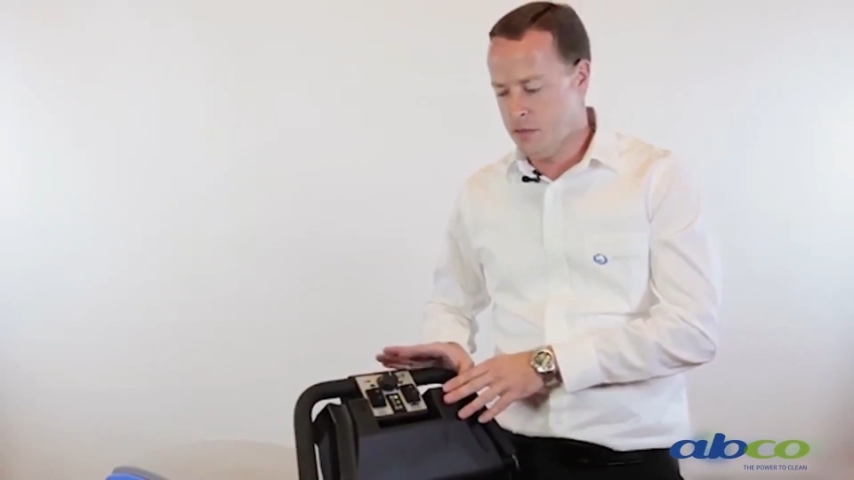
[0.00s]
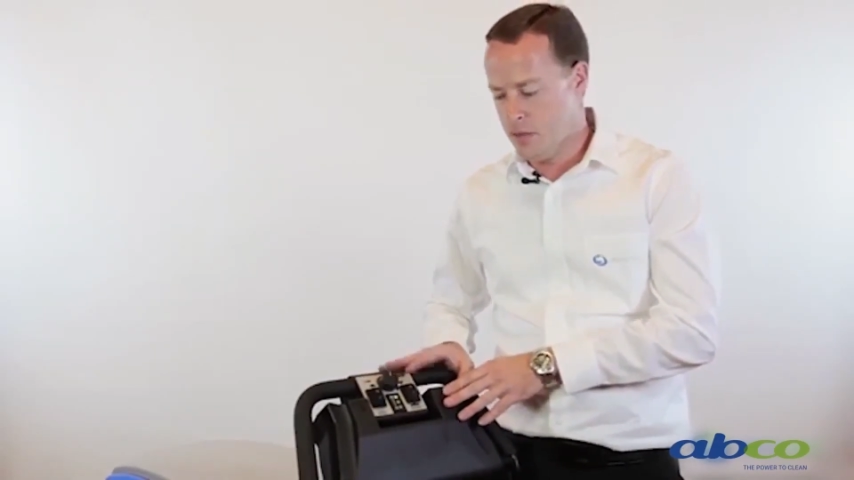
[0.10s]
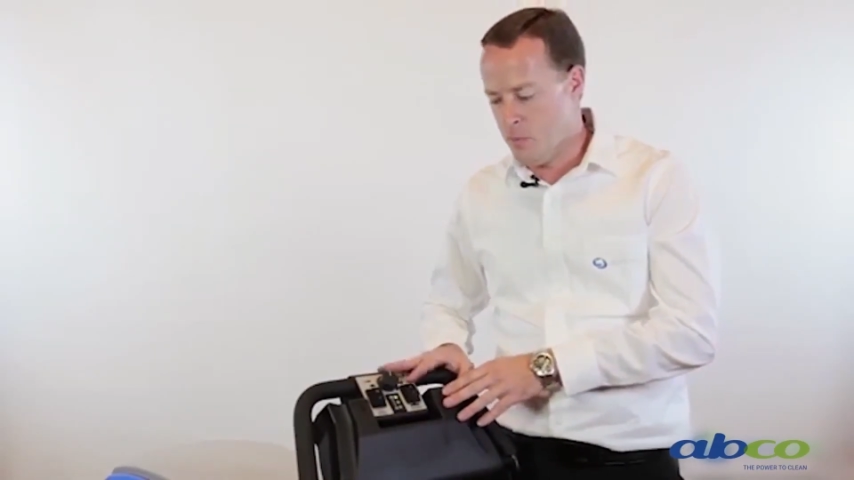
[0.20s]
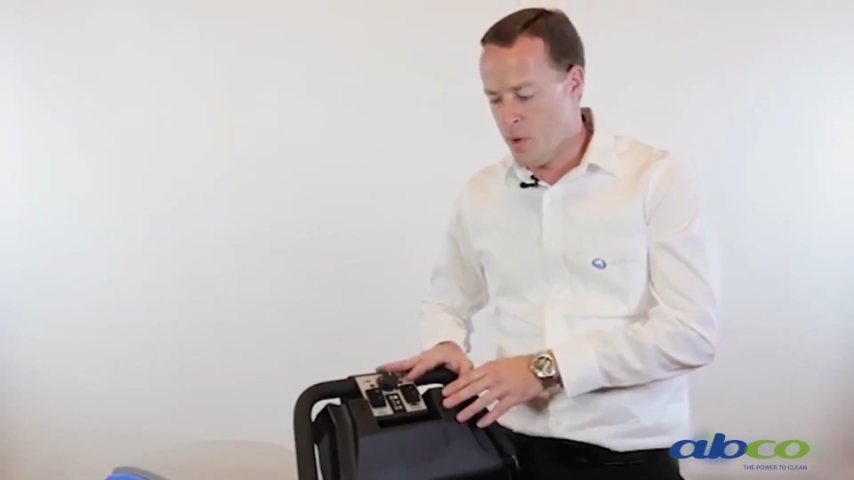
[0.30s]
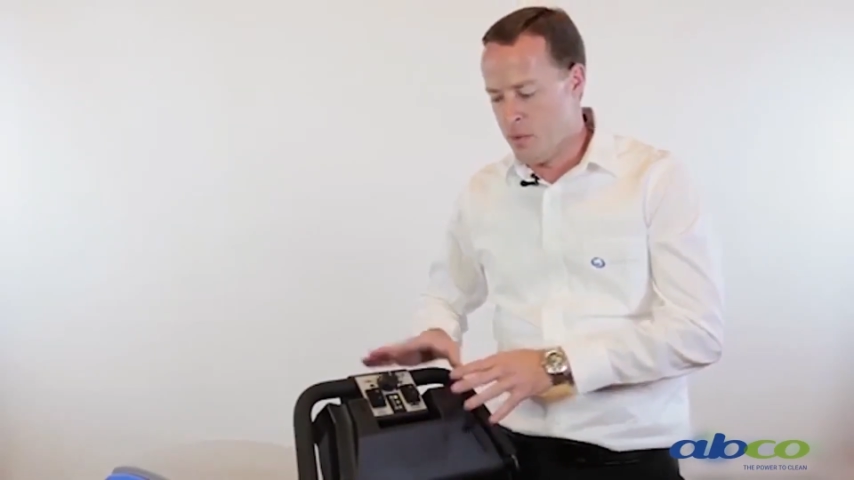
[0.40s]

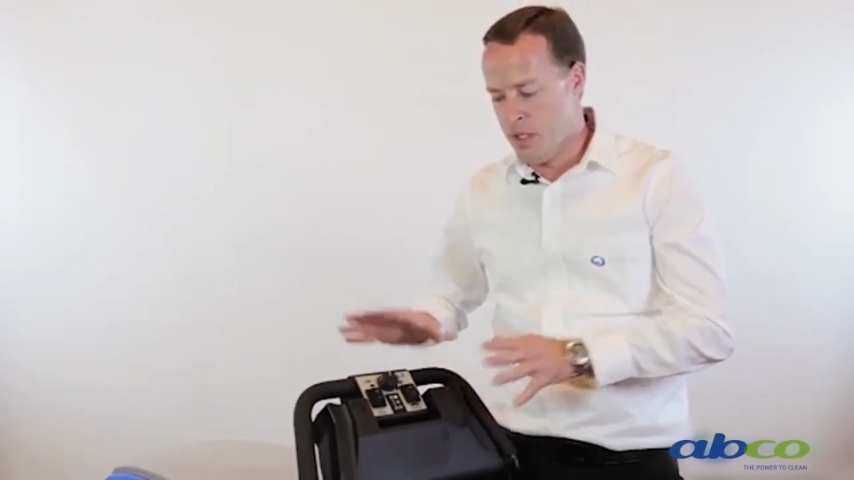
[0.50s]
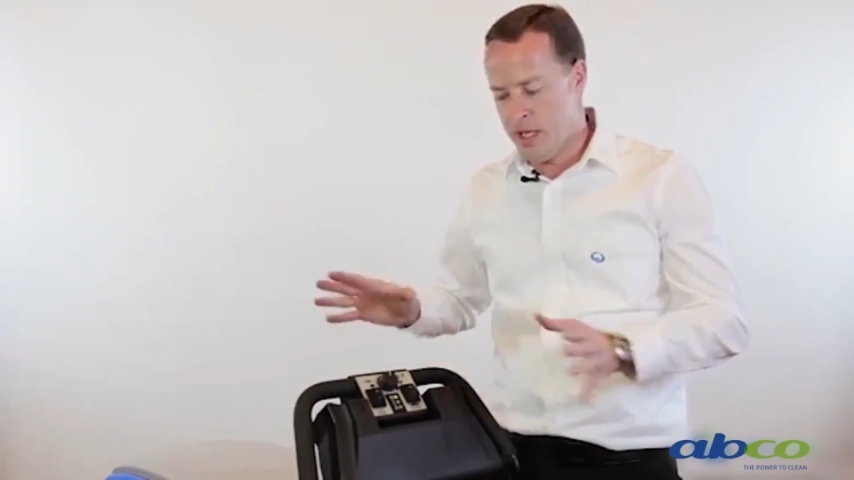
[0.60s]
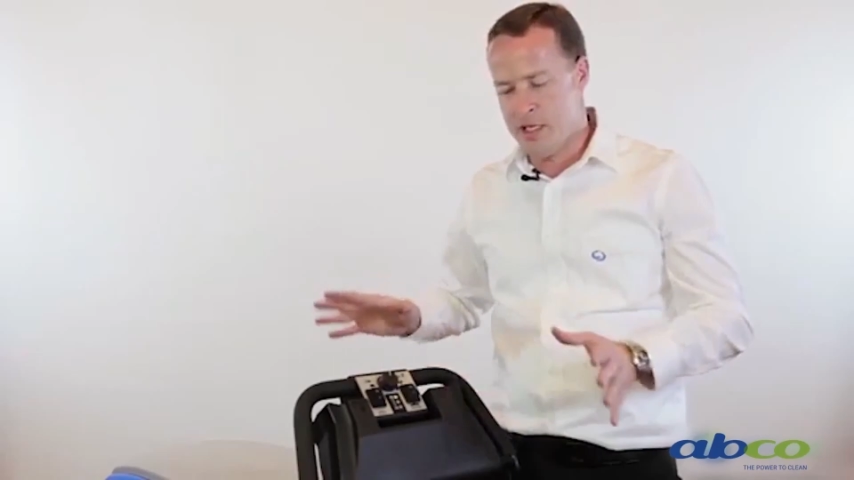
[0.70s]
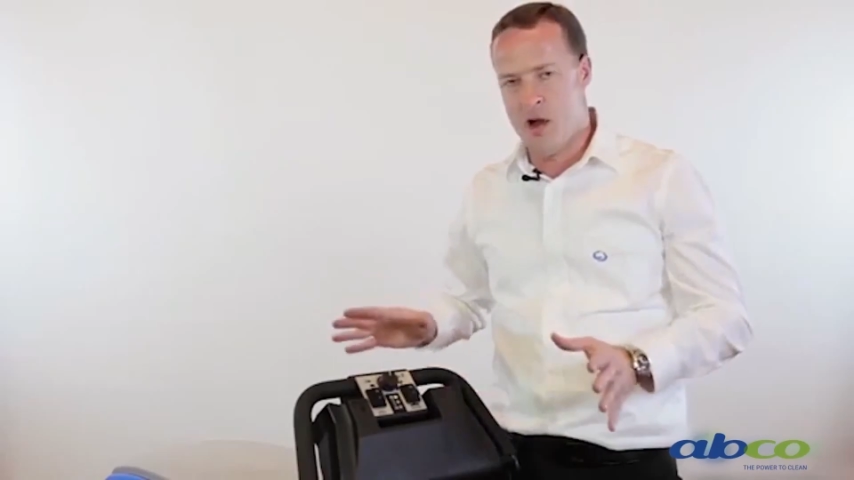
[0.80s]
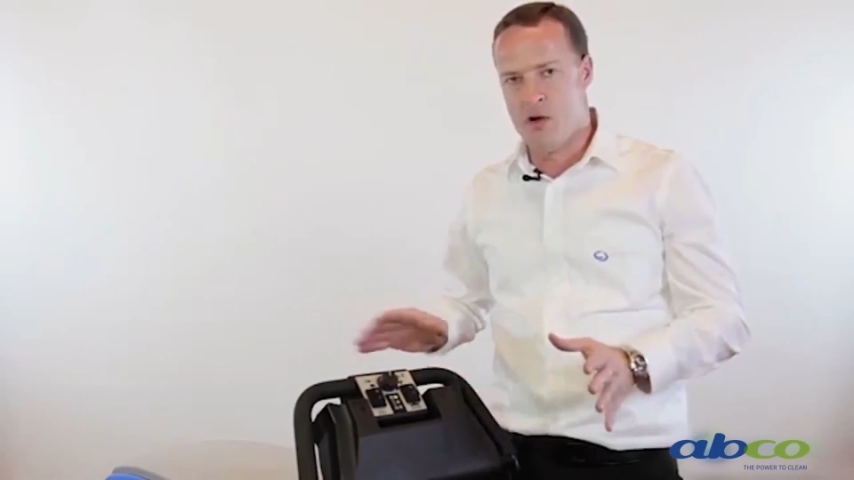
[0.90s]
Then when we
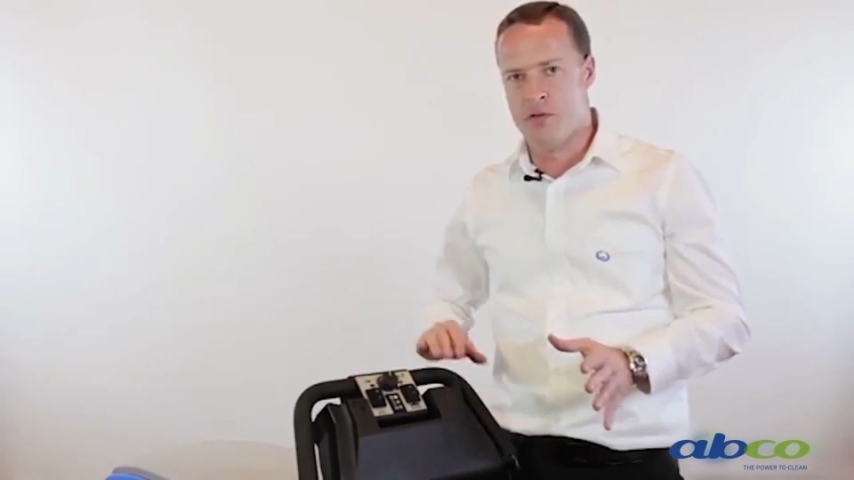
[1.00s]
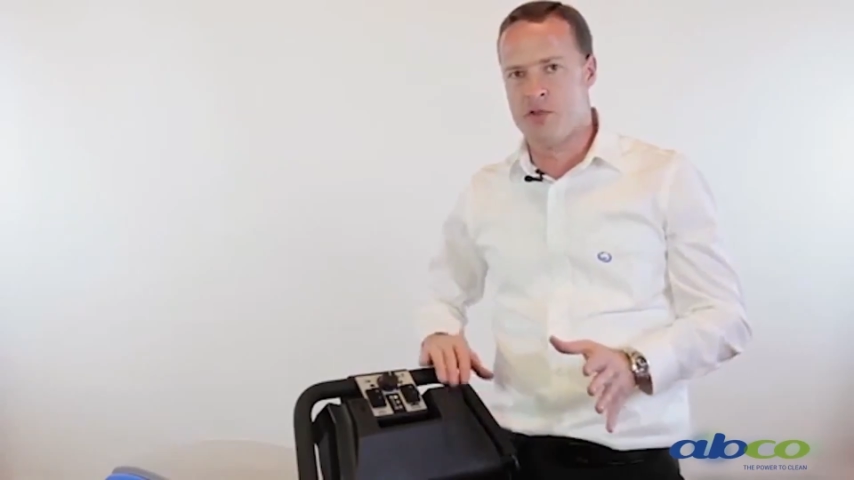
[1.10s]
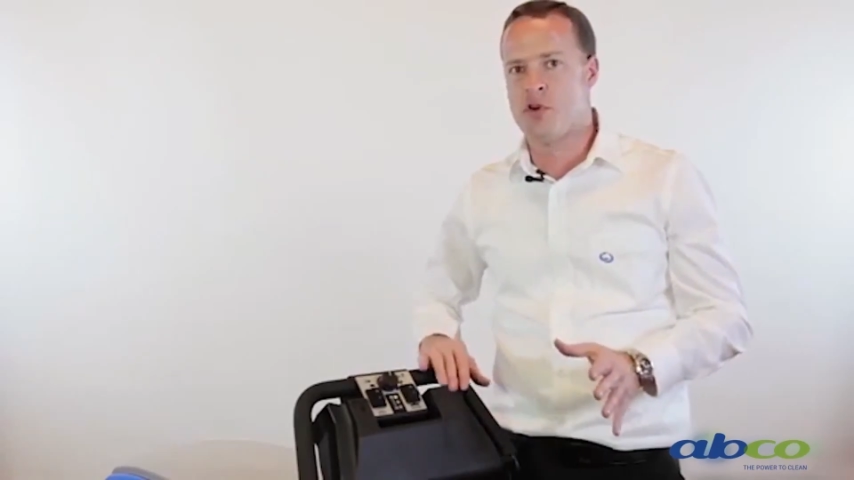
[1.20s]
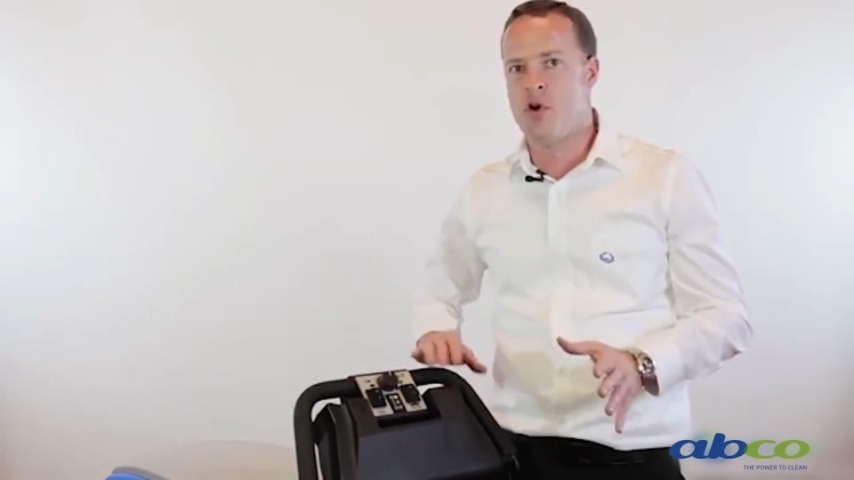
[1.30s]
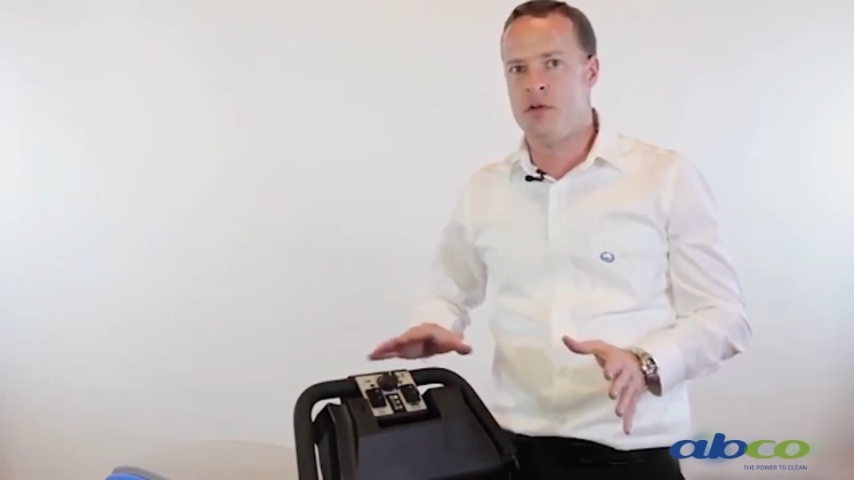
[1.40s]
let go of the
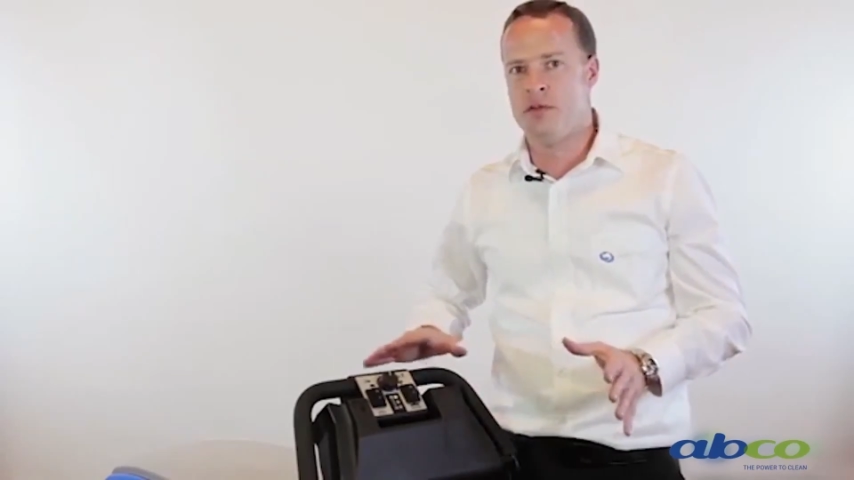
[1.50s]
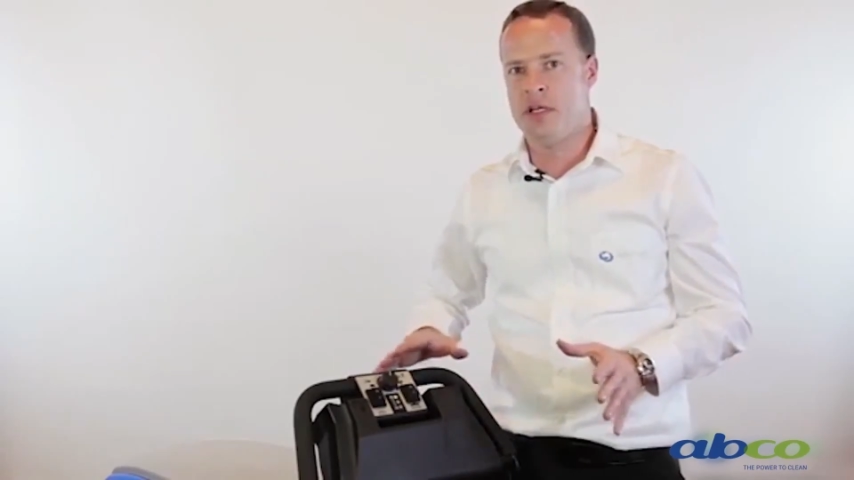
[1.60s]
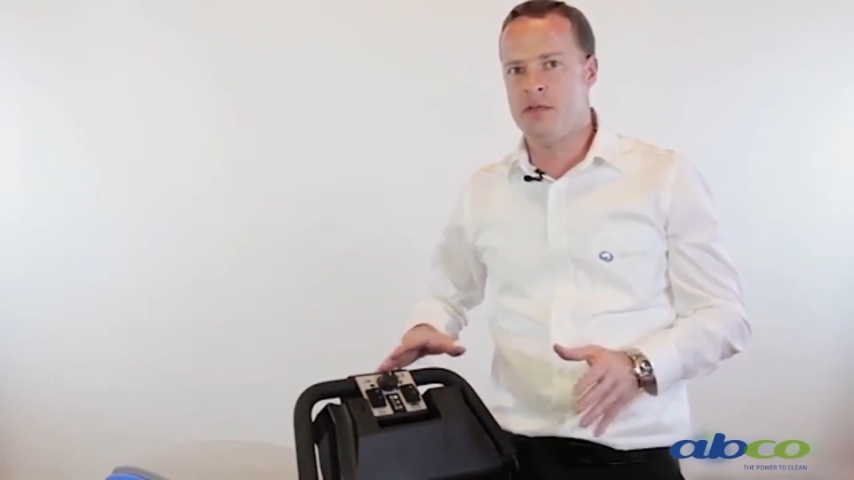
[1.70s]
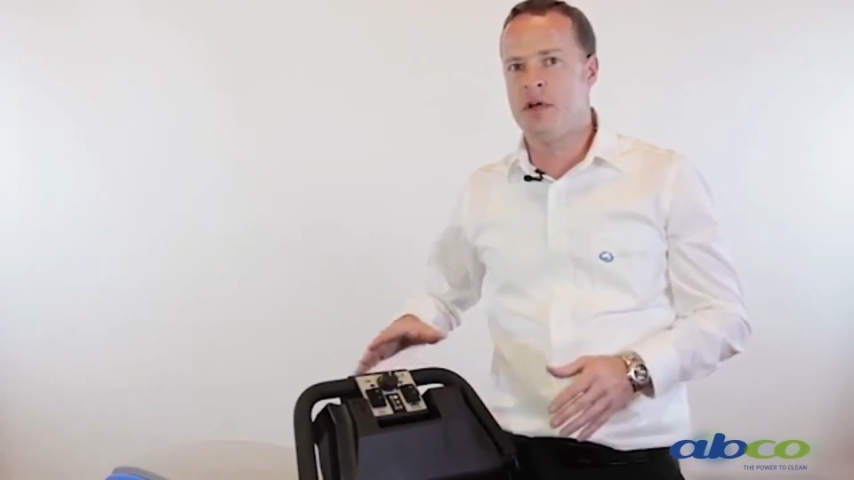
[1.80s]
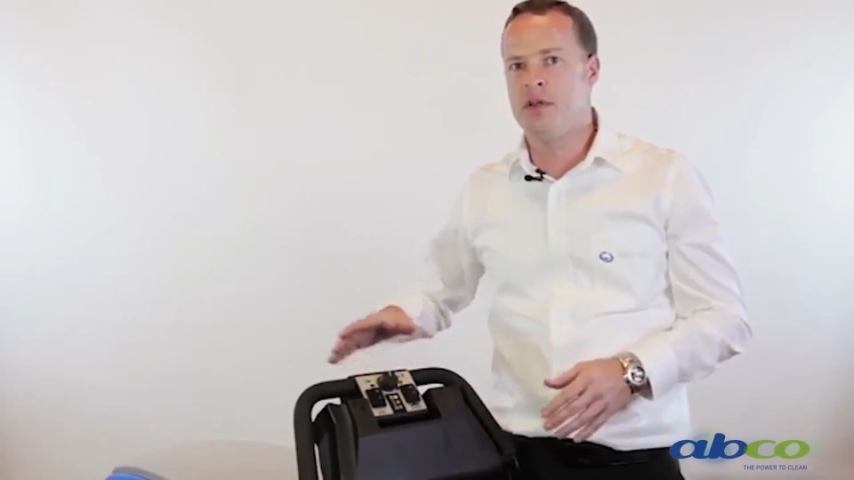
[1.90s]
drive
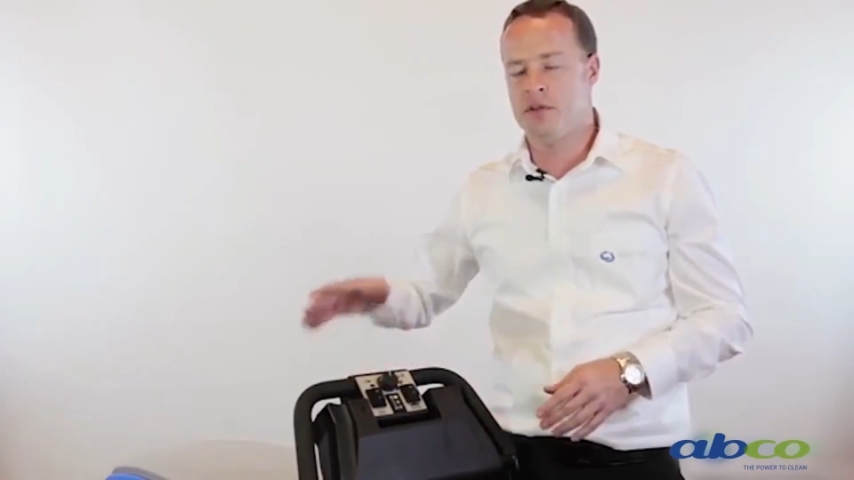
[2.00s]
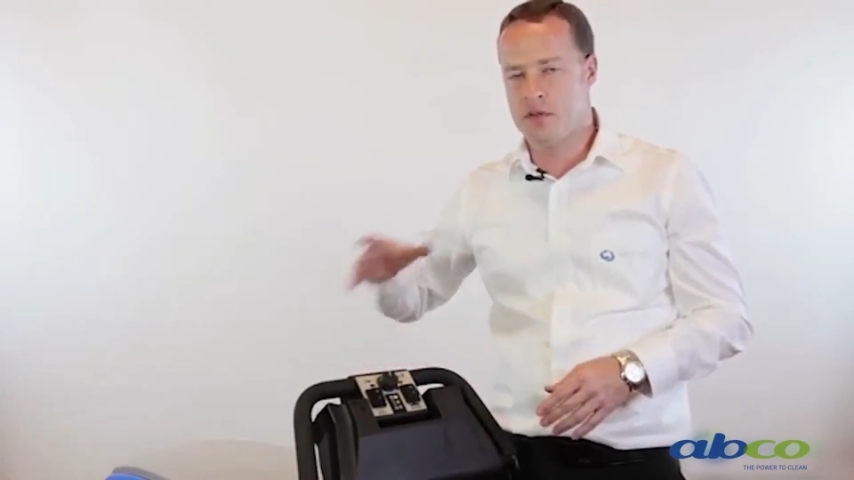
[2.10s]
lever,